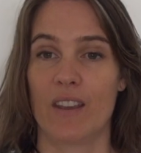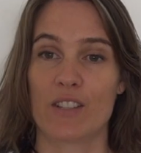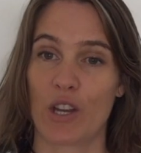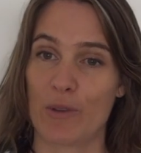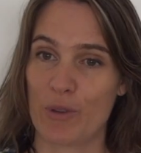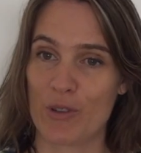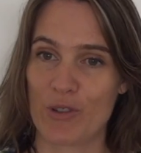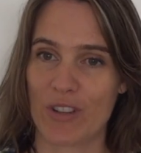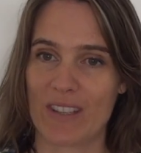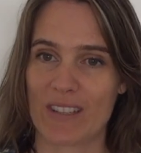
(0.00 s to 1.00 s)
So I hope you
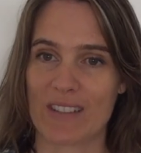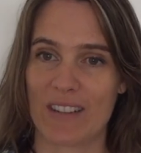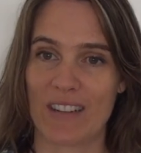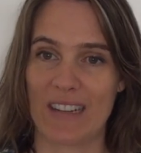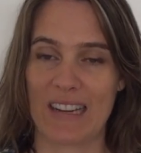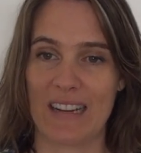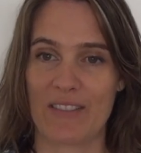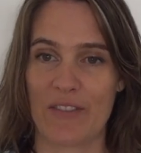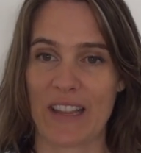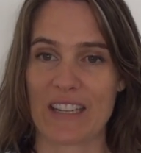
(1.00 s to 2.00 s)
enjoyed this little
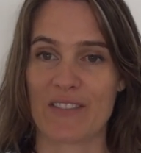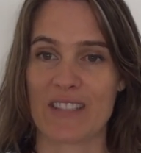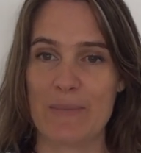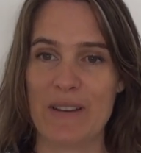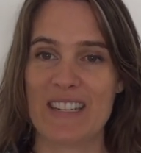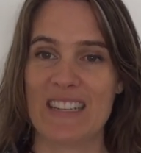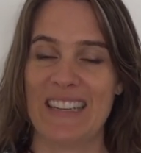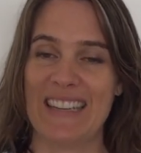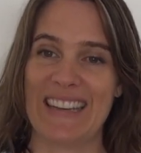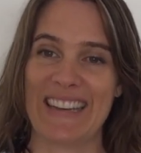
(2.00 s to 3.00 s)
reflective snippet,
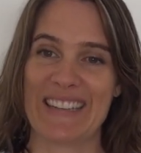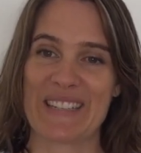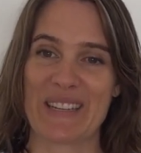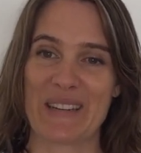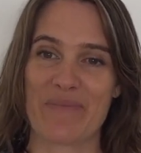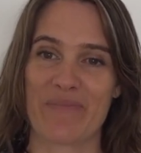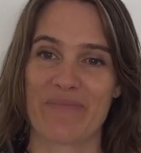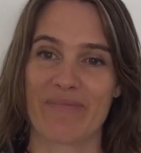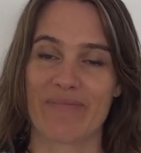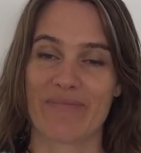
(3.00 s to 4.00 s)
and
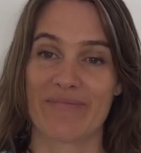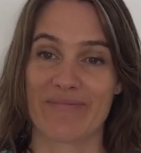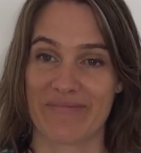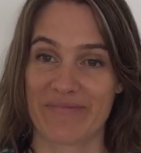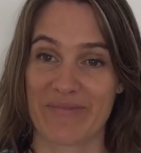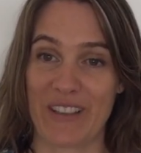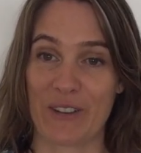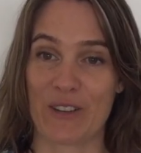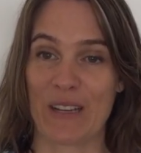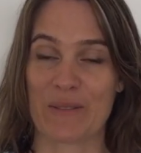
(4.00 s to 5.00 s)

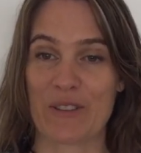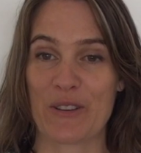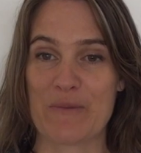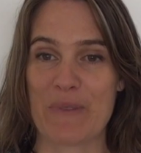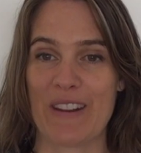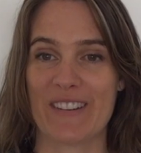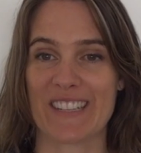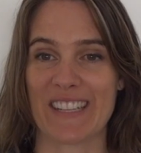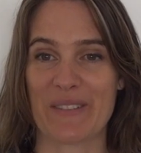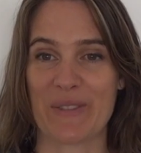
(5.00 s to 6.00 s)
good luck with your own
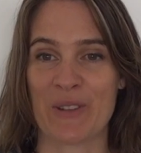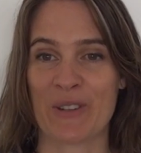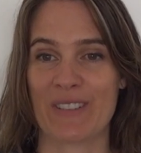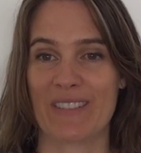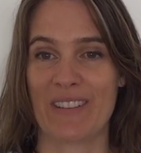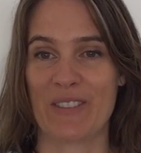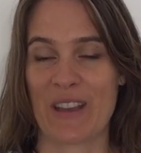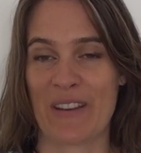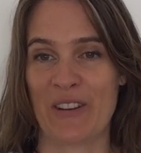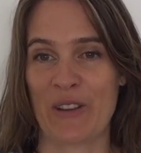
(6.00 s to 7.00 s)
parenting if you're
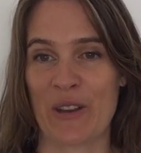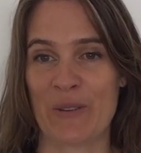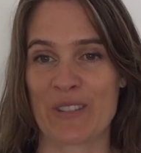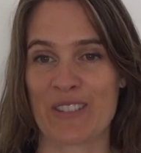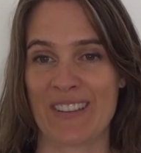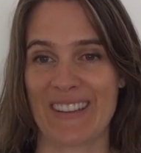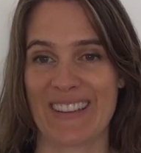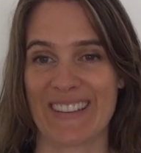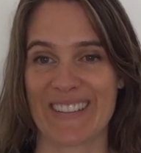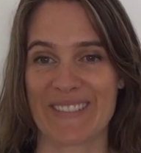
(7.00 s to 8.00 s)
having a go with certain
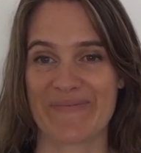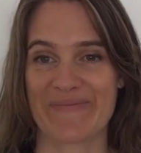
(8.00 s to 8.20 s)
things.